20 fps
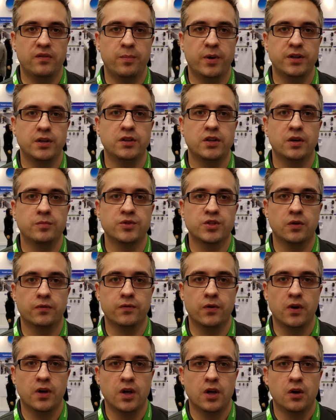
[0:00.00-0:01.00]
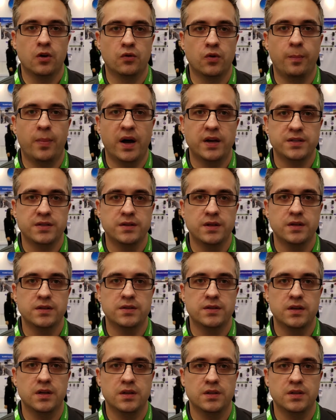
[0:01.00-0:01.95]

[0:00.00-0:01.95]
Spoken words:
but in terms of robustness